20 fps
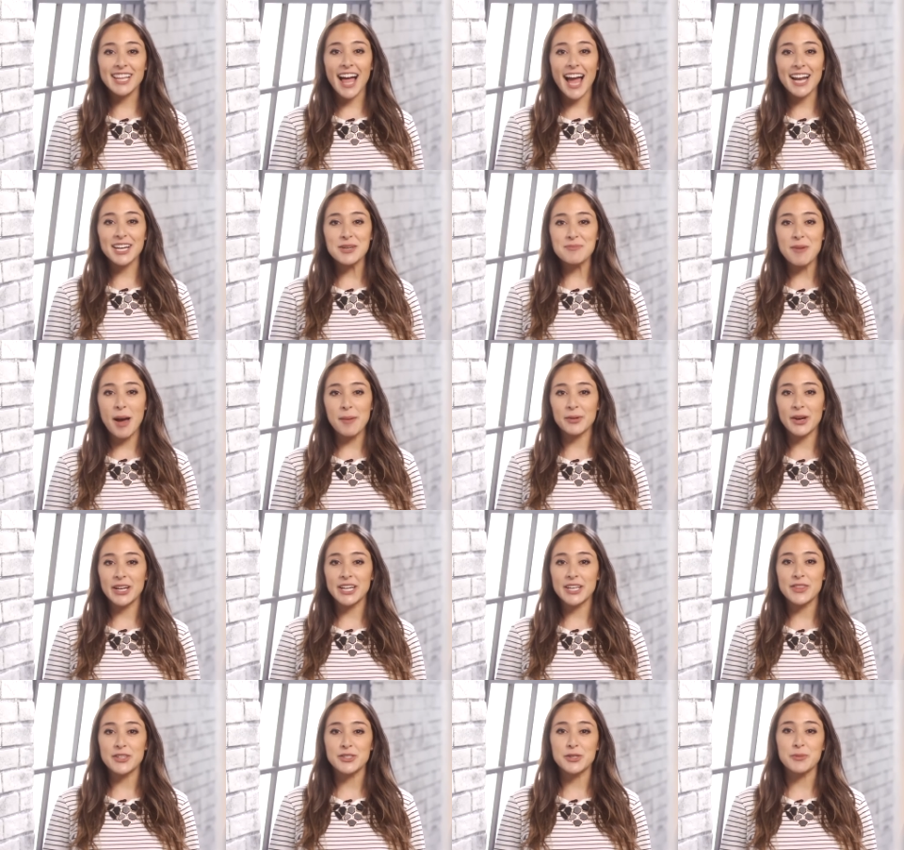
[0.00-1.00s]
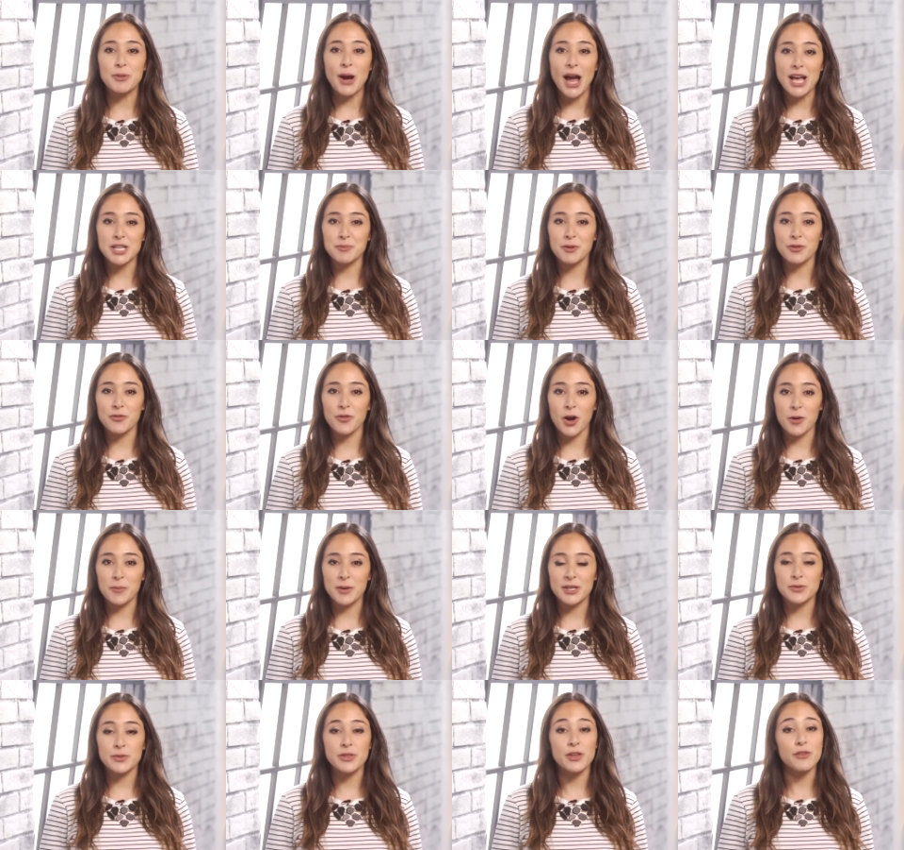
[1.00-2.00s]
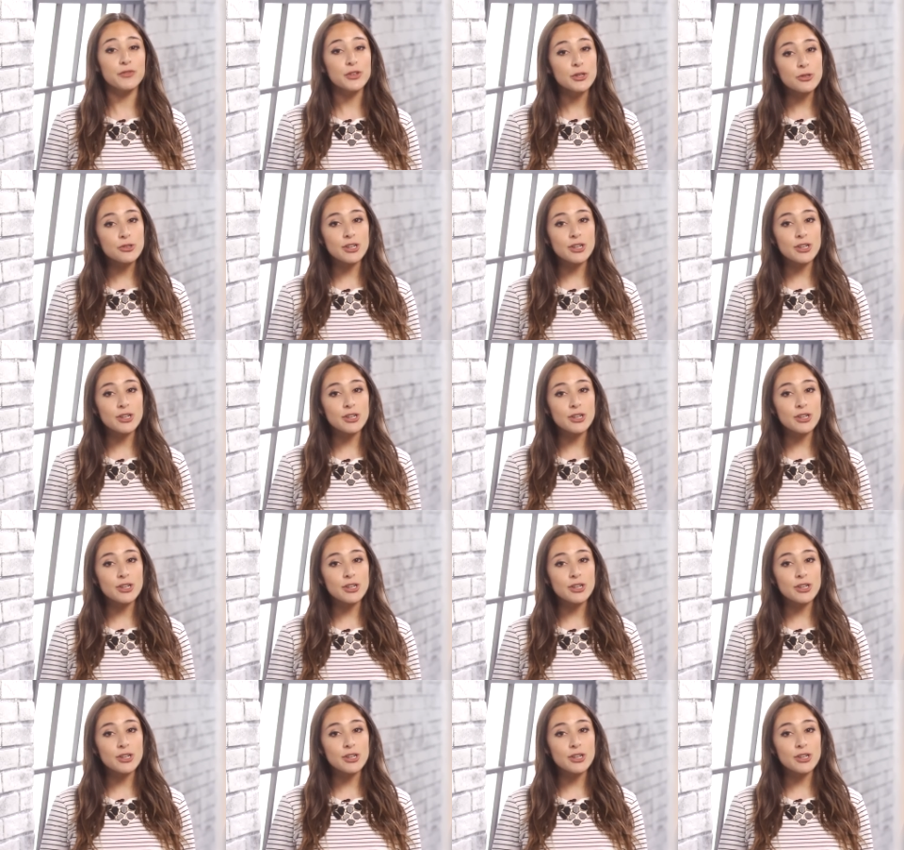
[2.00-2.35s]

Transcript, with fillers: Klein commemorated the surprise performance with a few